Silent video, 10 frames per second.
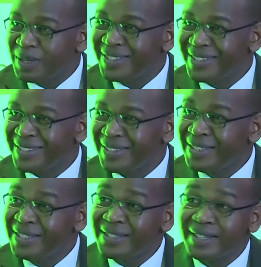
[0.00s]
business.
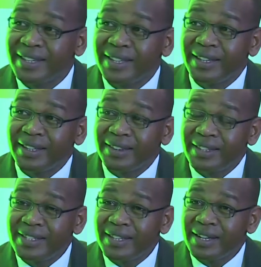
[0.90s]

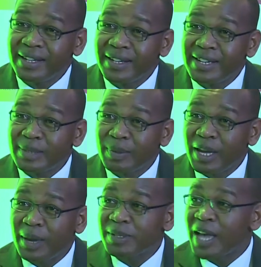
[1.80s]
This Alican is
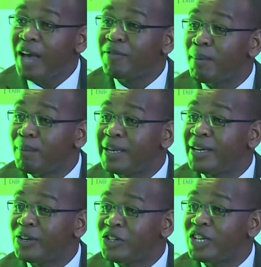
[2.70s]
perhaps 500
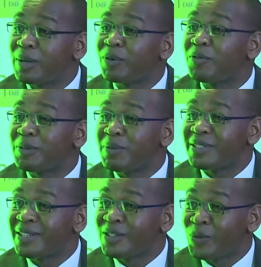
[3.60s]
million shilling profit
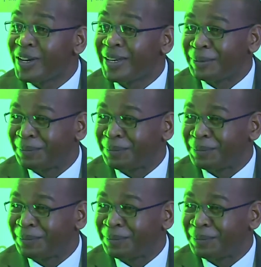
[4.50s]
business in 1 year.